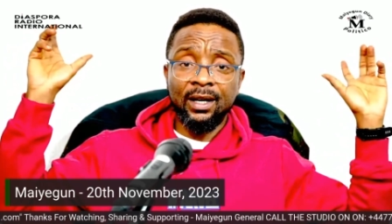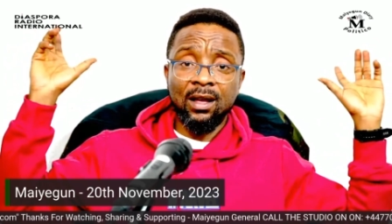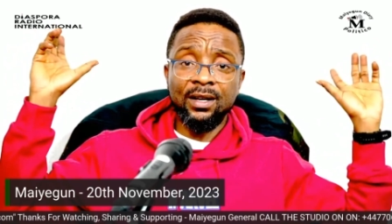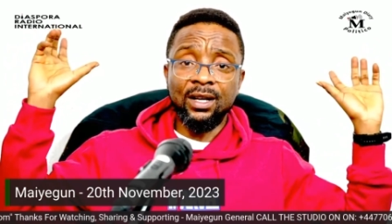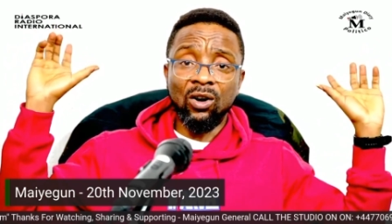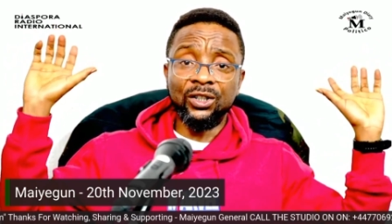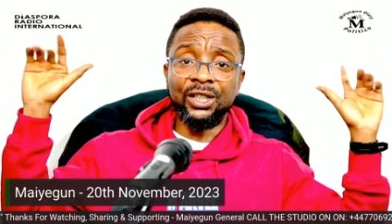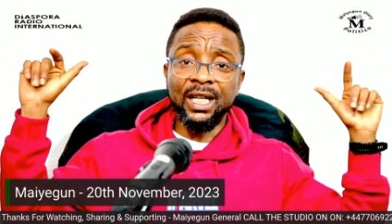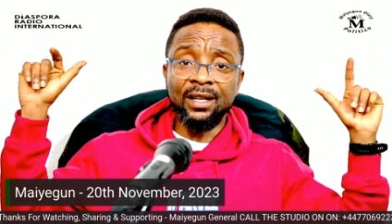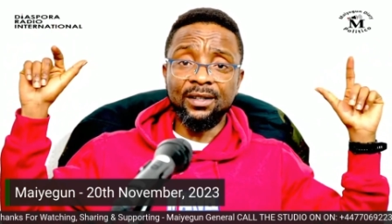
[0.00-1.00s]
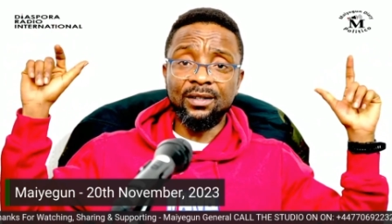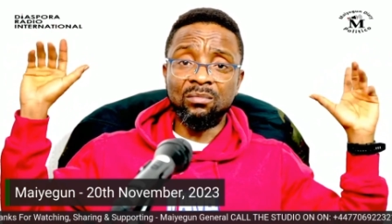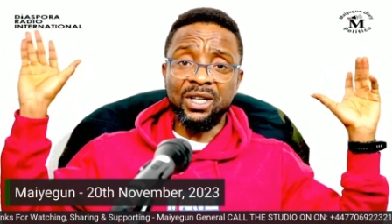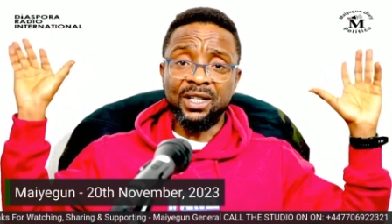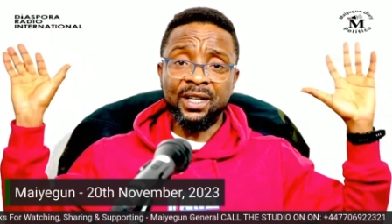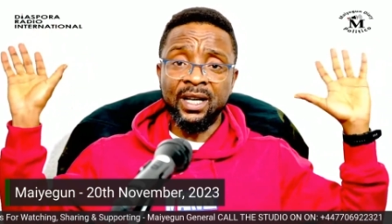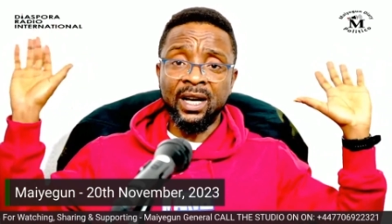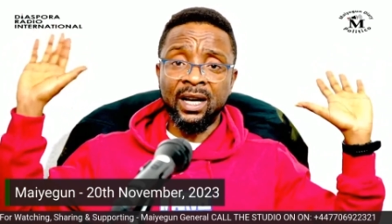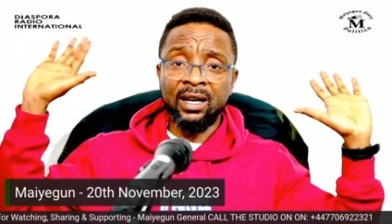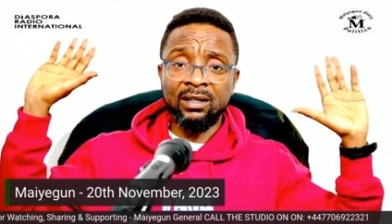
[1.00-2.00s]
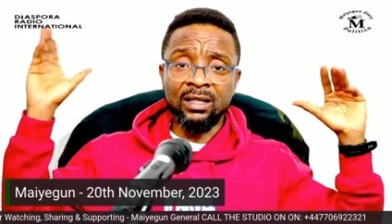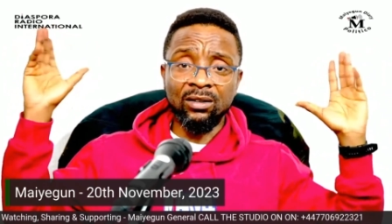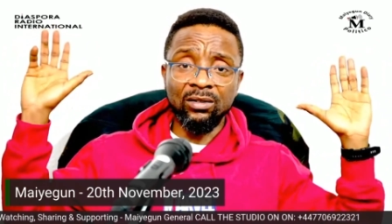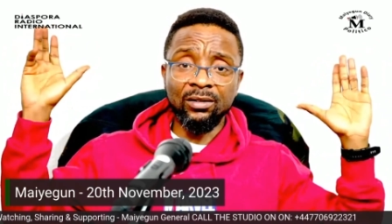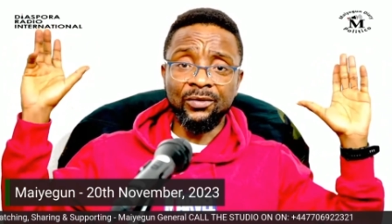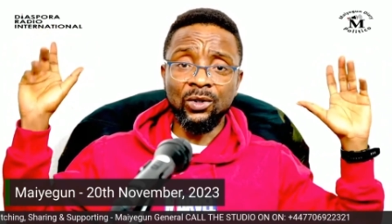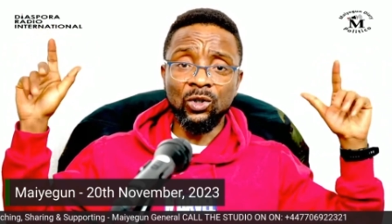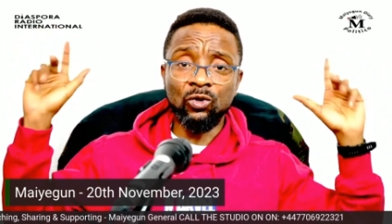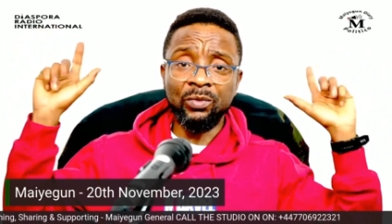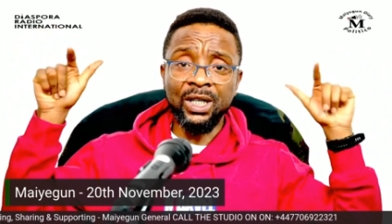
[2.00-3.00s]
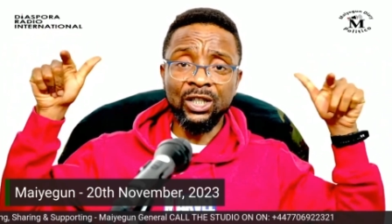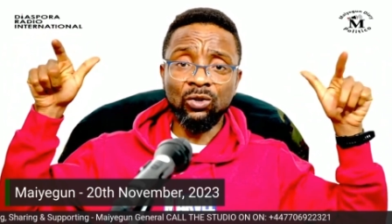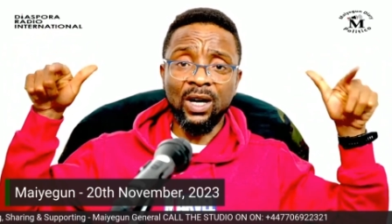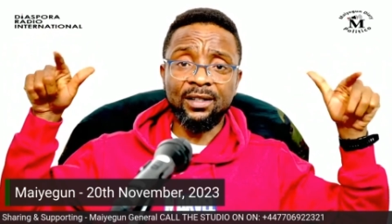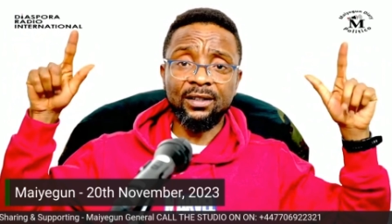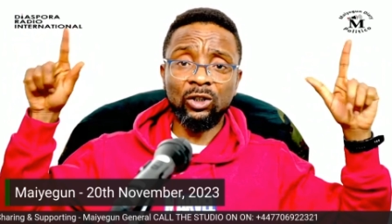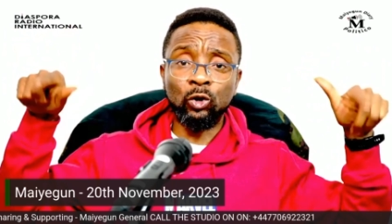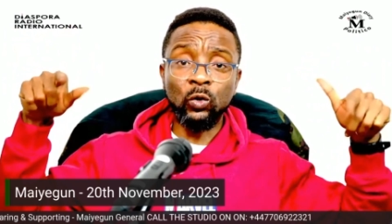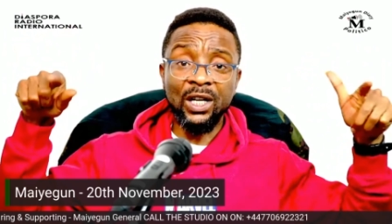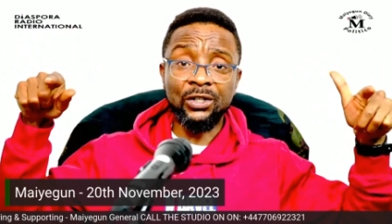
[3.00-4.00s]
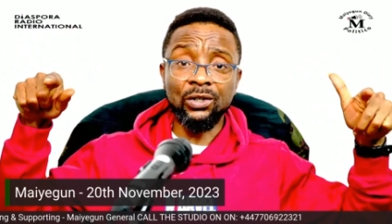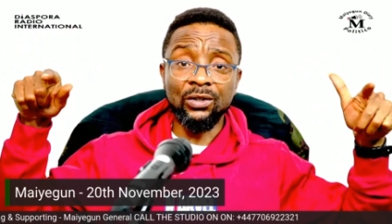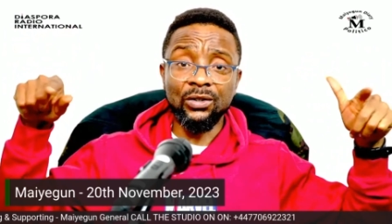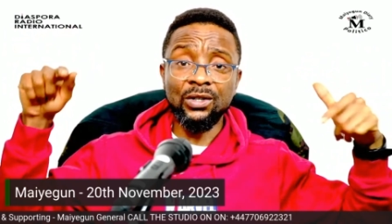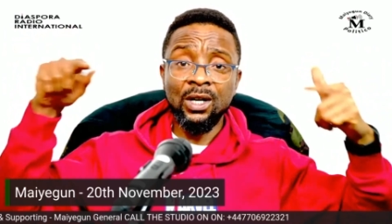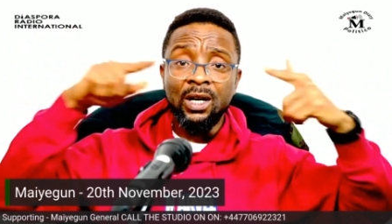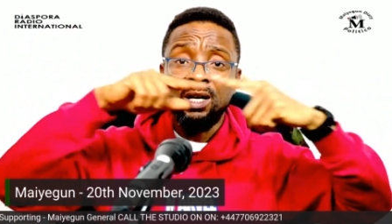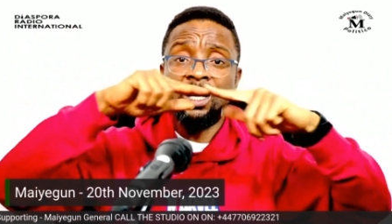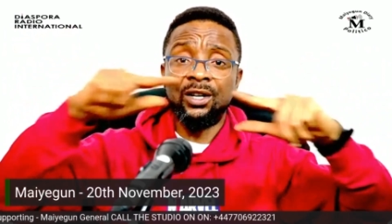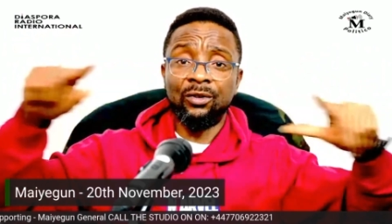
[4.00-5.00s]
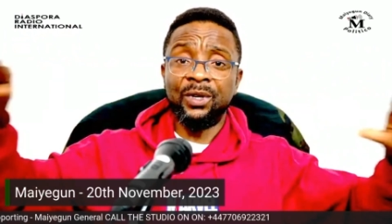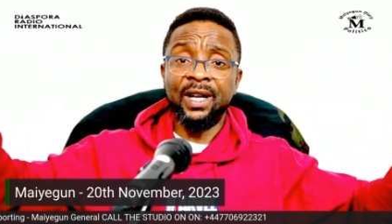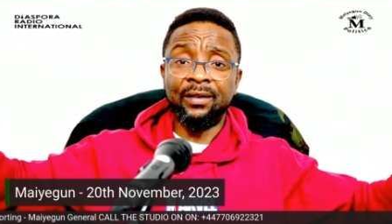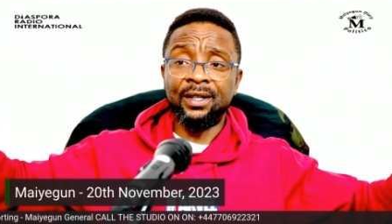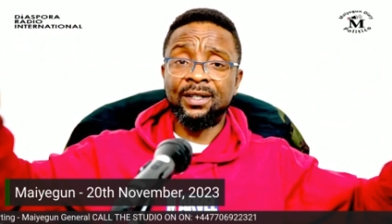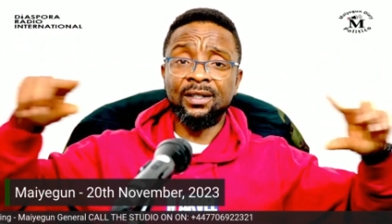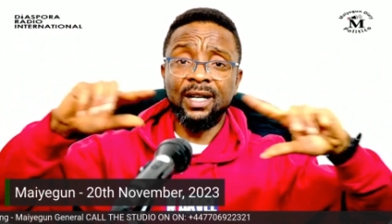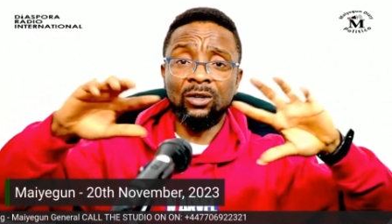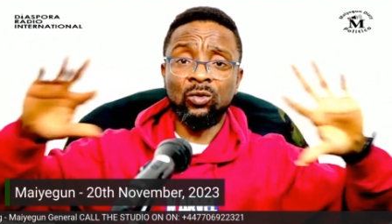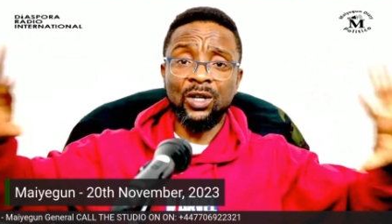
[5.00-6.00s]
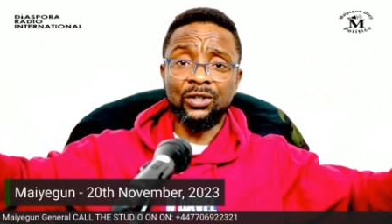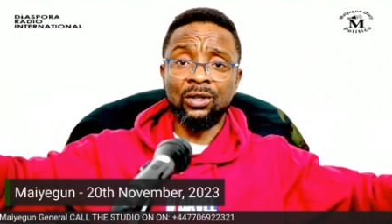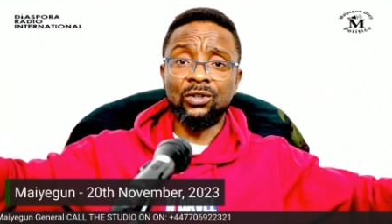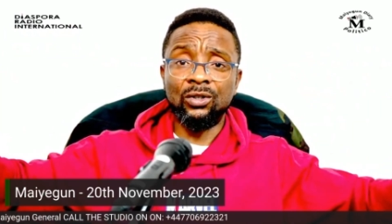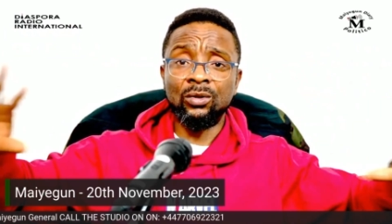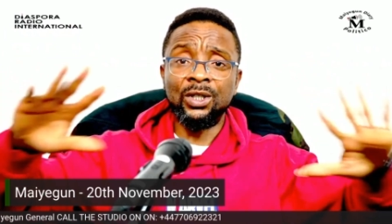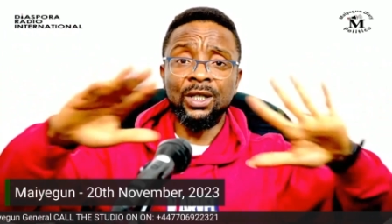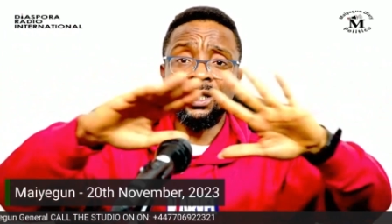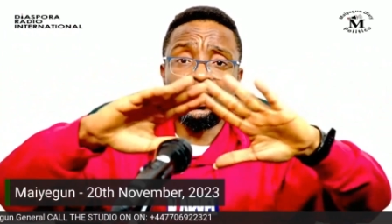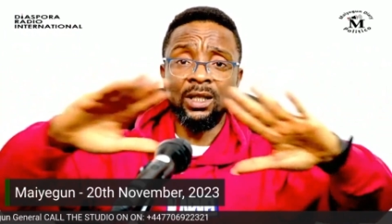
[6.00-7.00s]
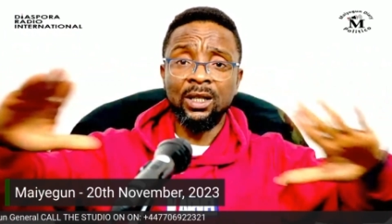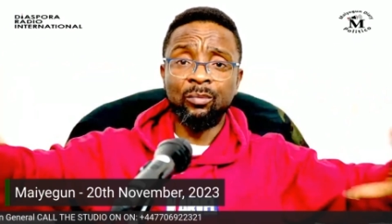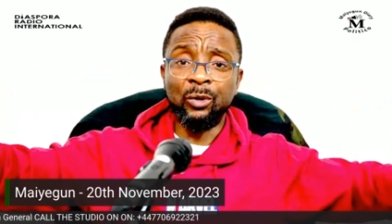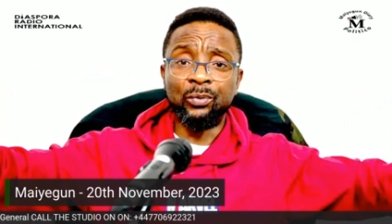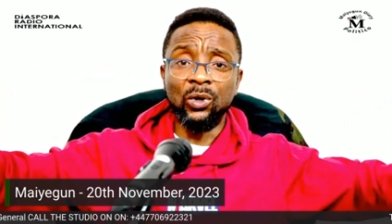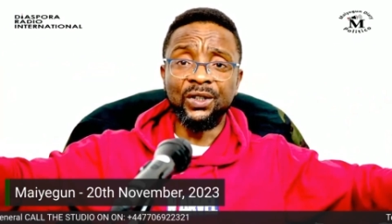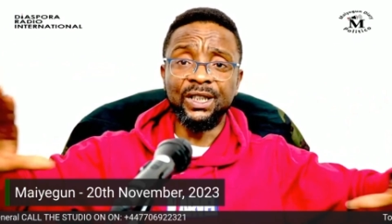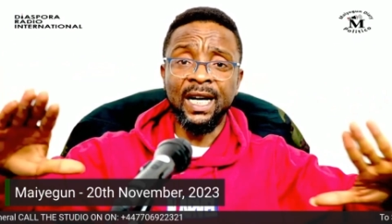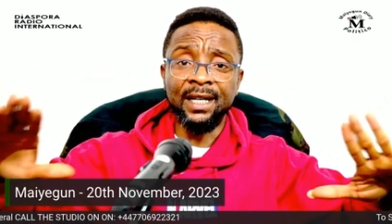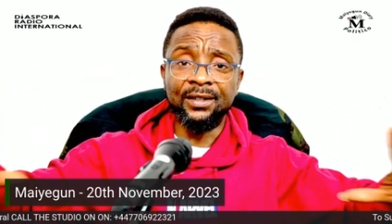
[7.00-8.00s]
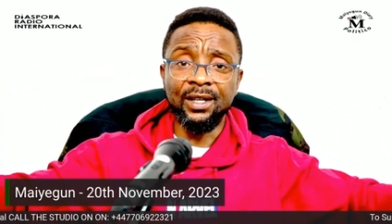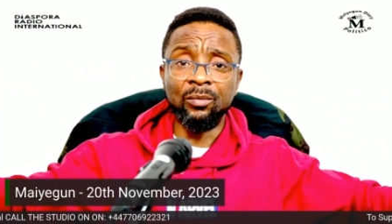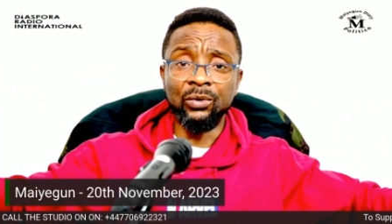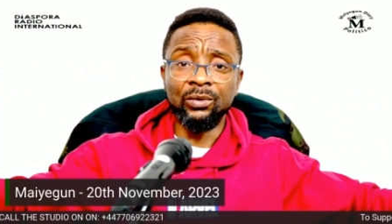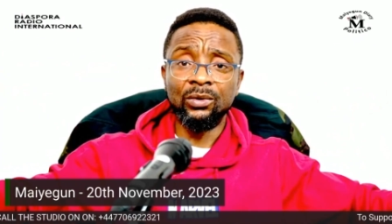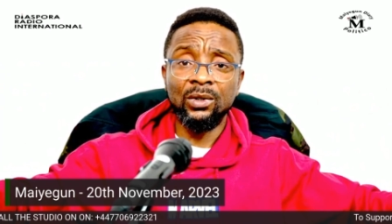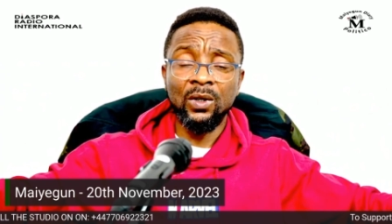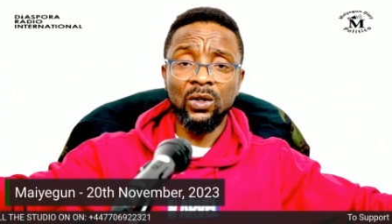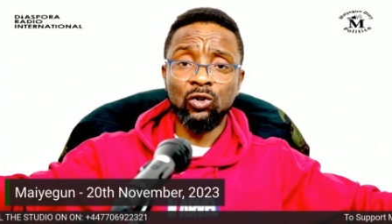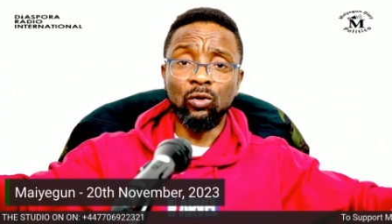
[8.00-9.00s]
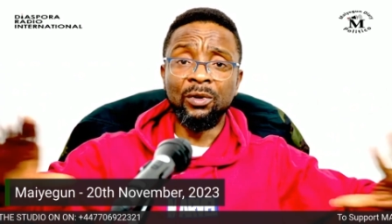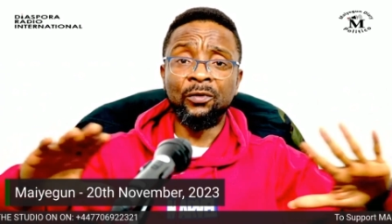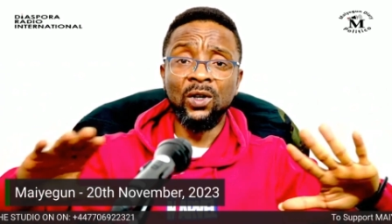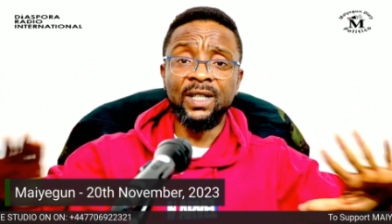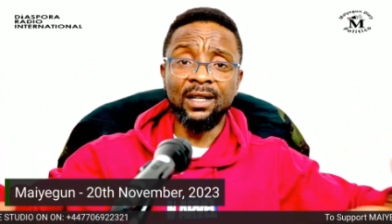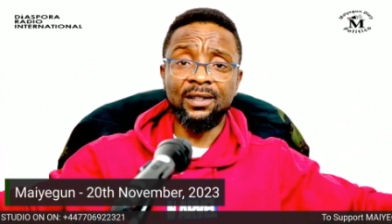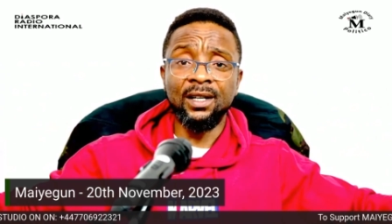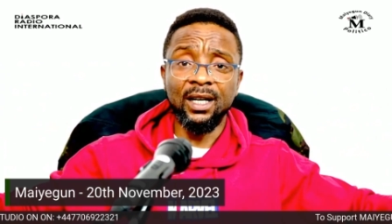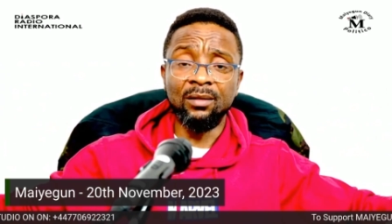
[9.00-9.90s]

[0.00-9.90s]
the audience, media, and all of those who begin to ask questions, and they'll be directing their questions to the people on the high table. So before that time,